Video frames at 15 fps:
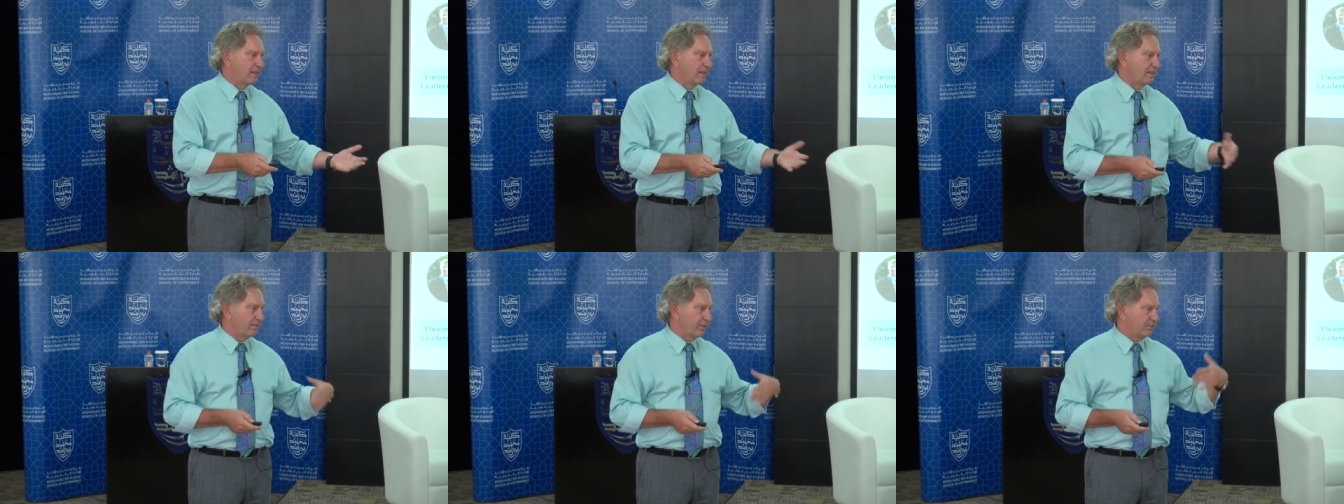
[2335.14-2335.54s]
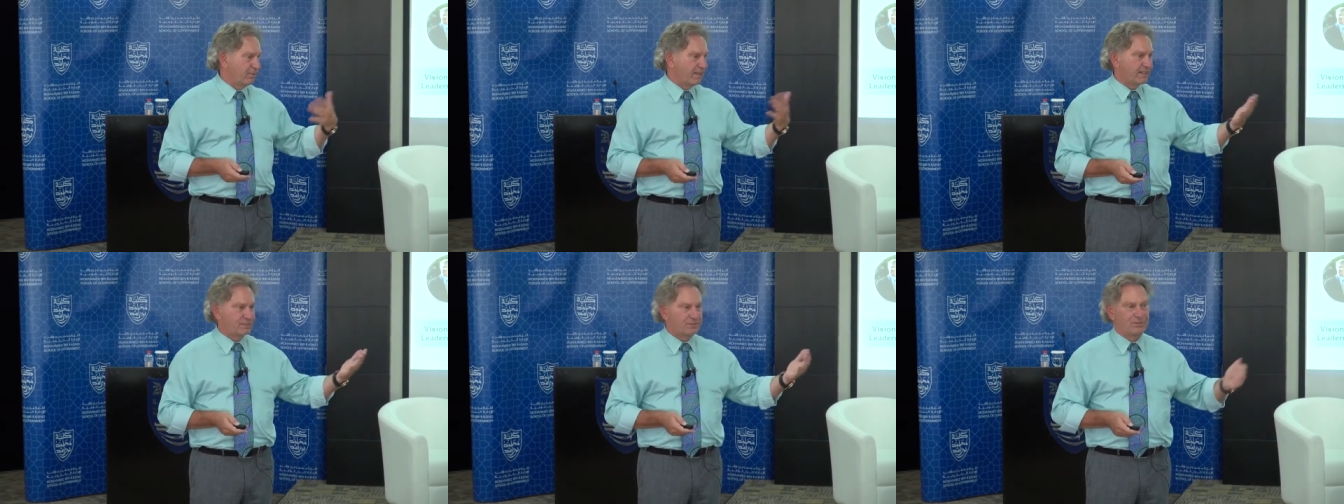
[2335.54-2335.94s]
uh, with
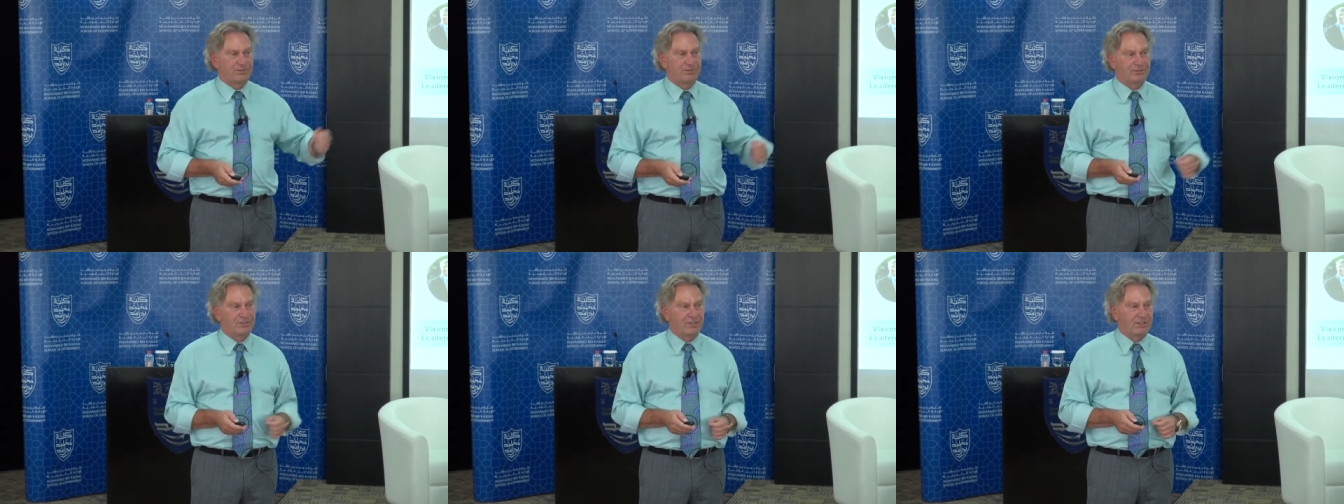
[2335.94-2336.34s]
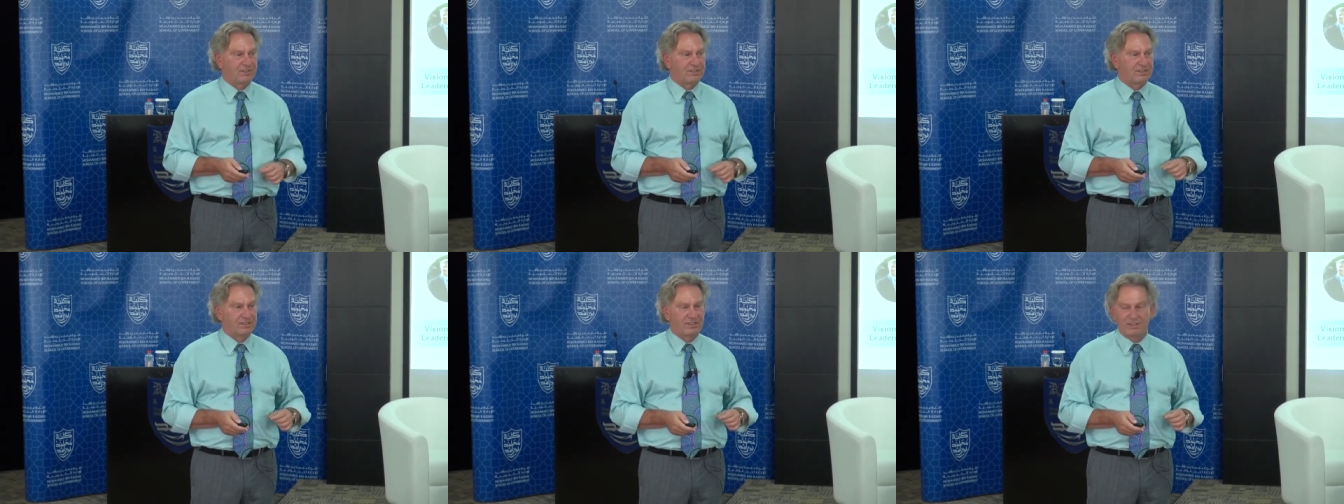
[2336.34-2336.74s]
my two
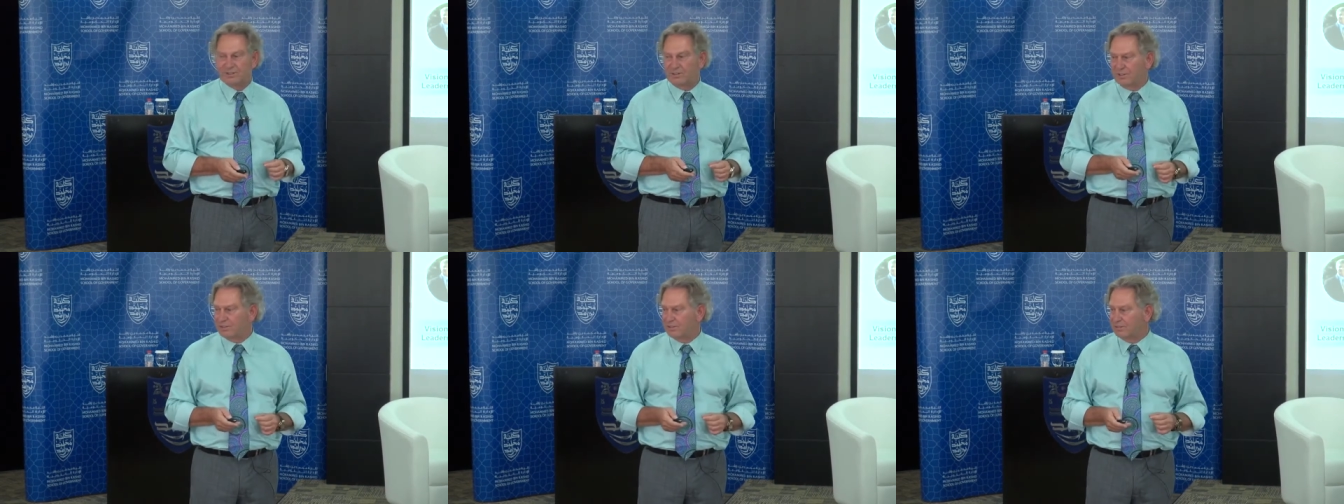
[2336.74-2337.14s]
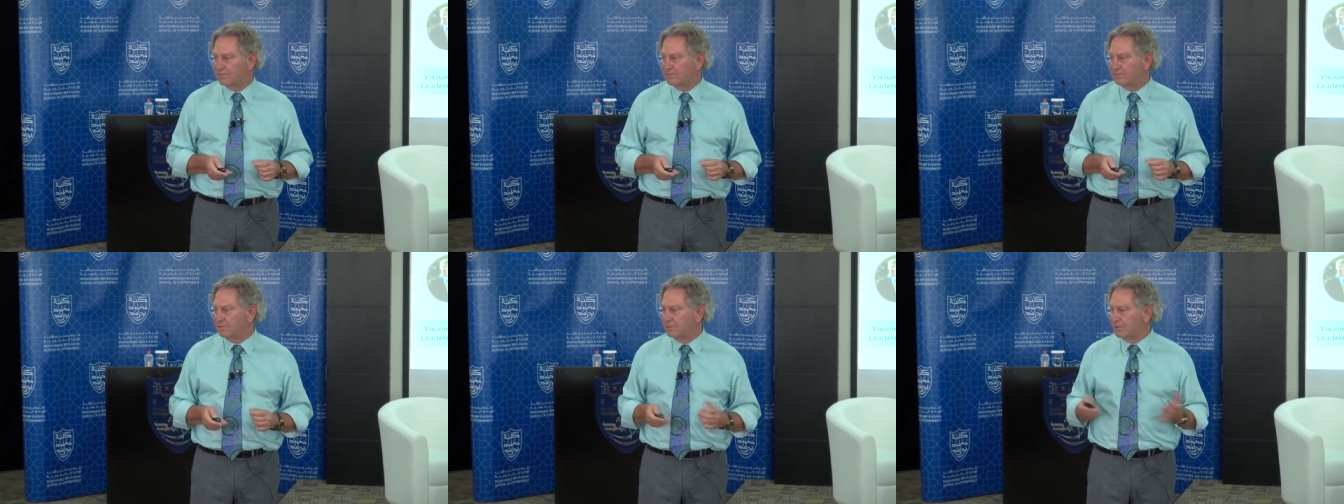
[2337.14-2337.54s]
sons, and you
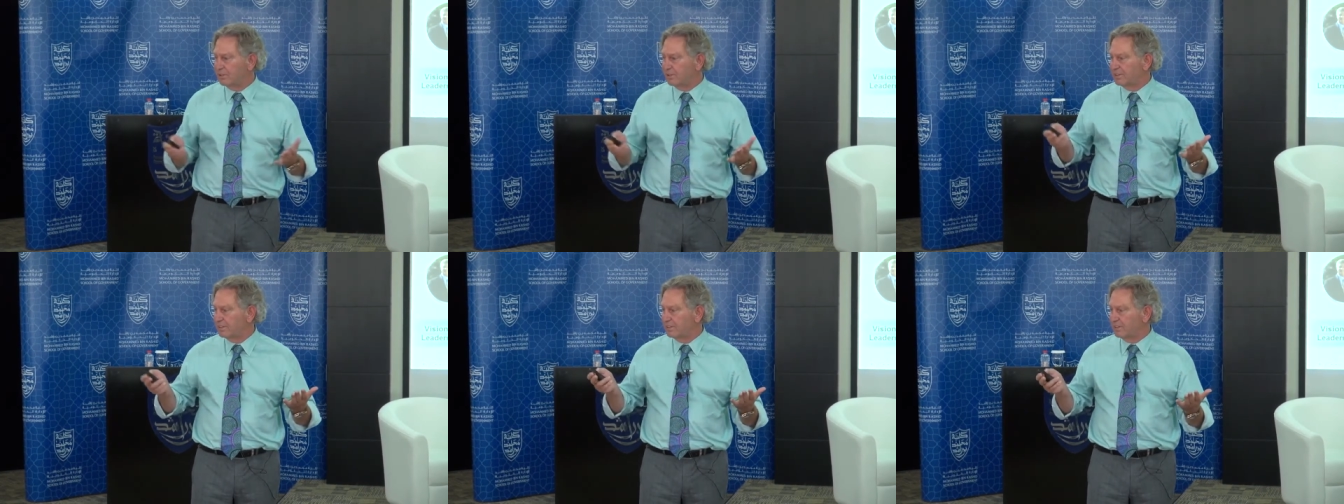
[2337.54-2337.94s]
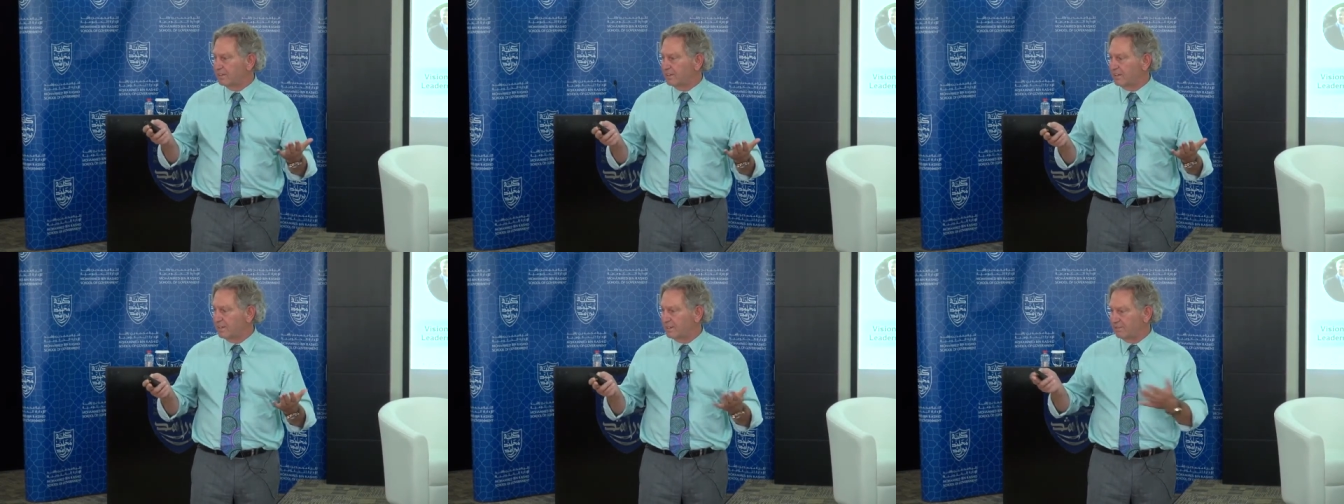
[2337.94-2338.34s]
know, boys, uh,
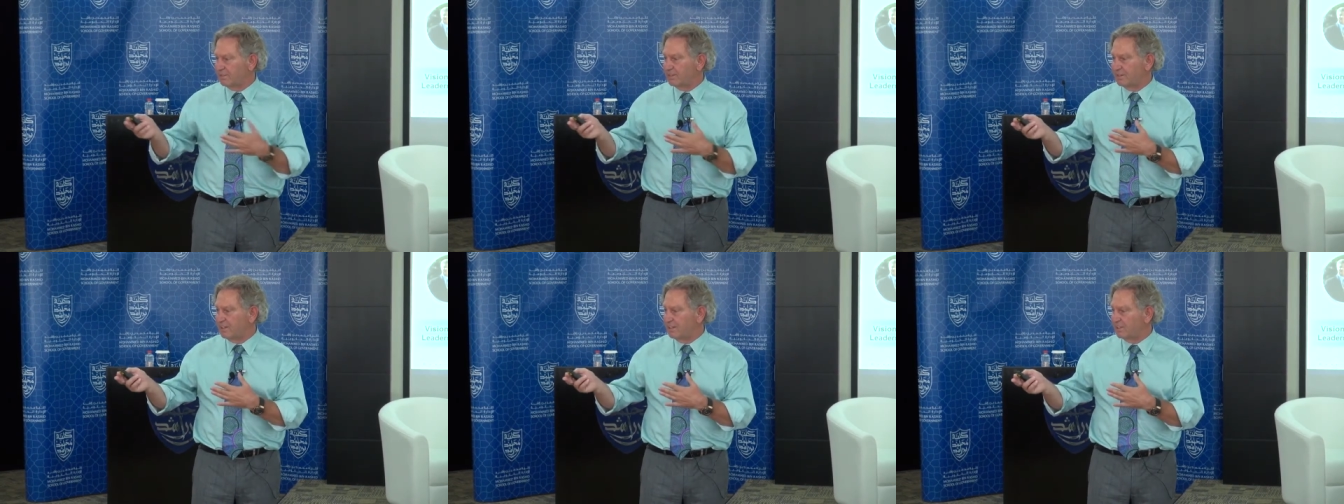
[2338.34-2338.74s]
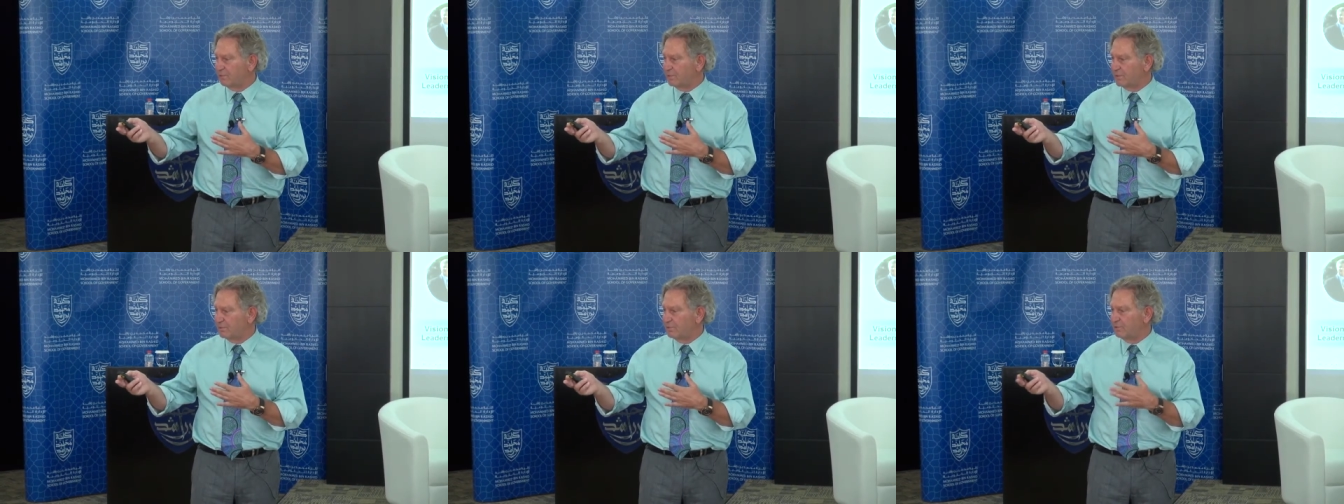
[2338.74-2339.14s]
they never clean
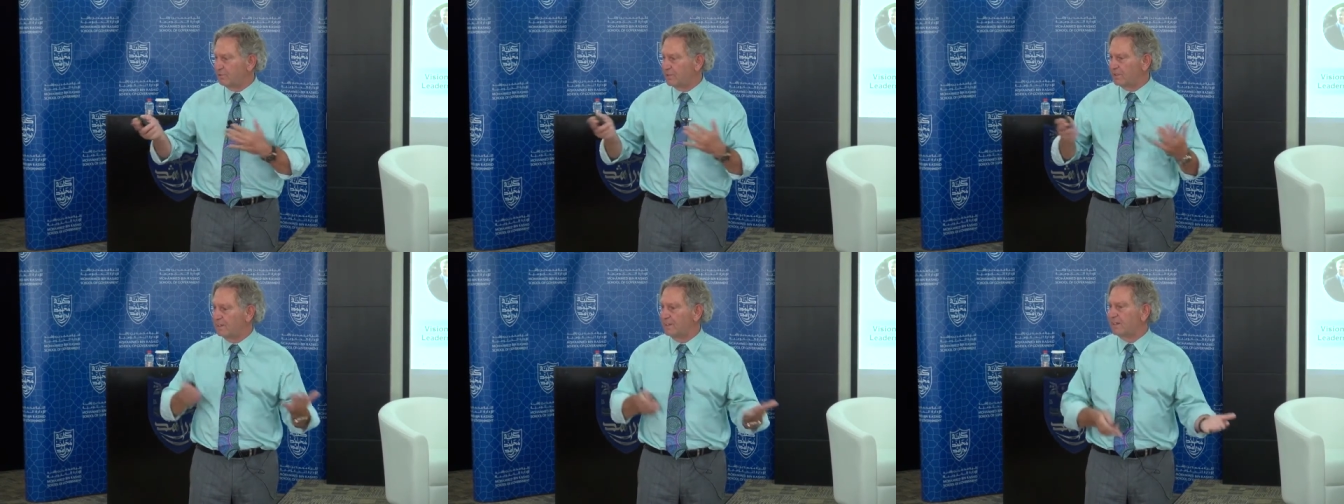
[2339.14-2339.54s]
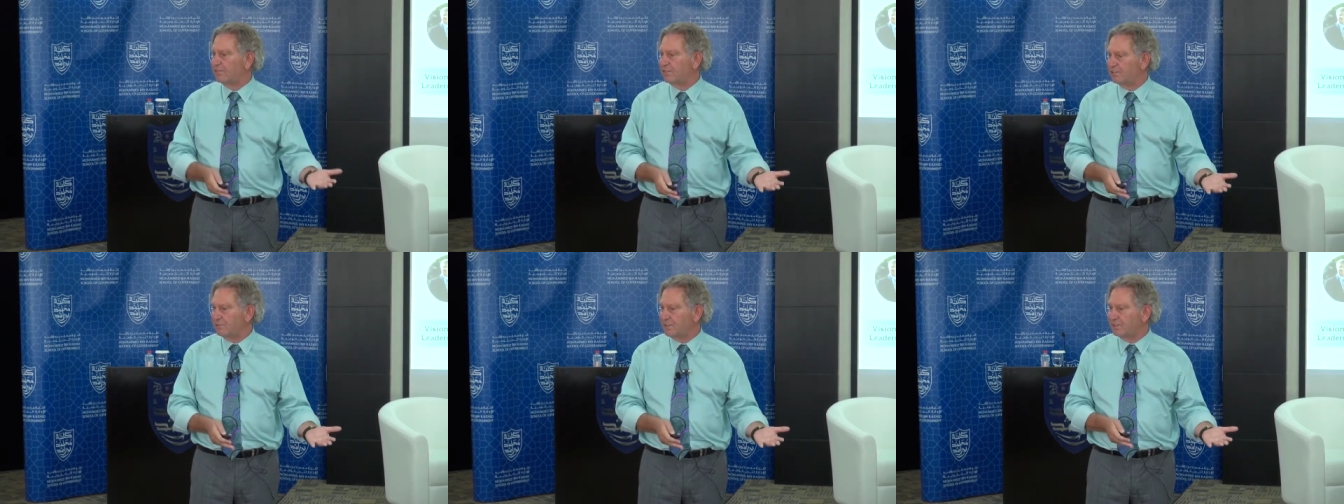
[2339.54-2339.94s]
up the room and they
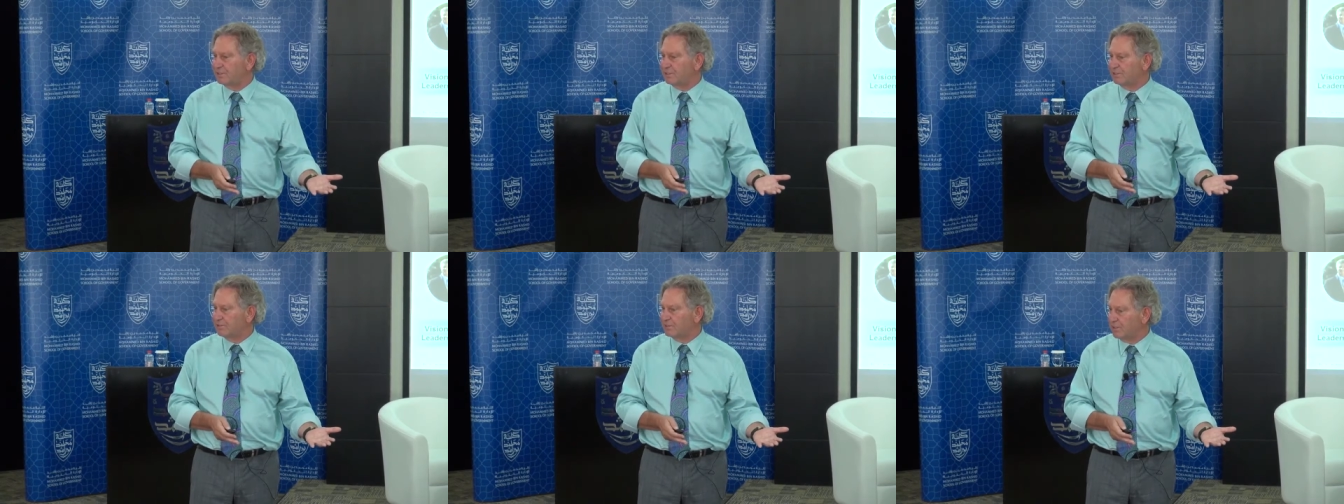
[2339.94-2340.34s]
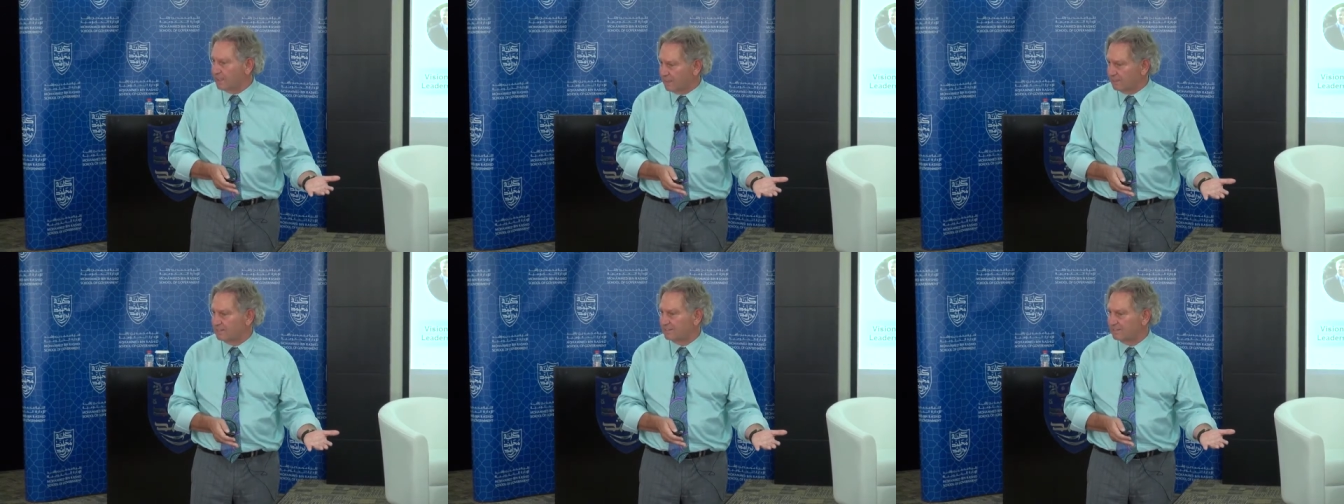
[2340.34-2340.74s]
never switch off the
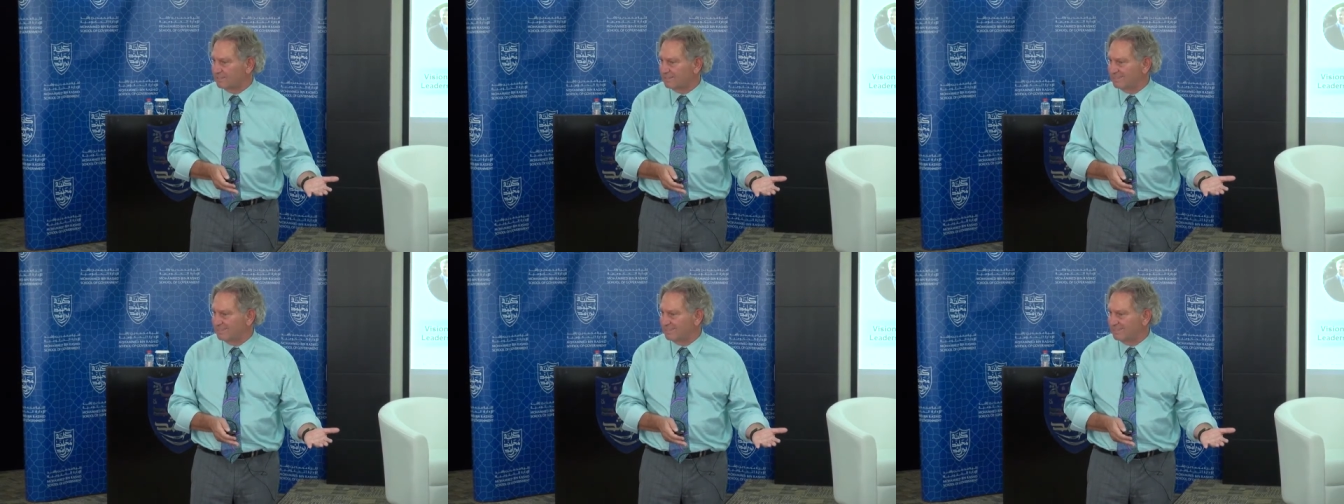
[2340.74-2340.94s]
light.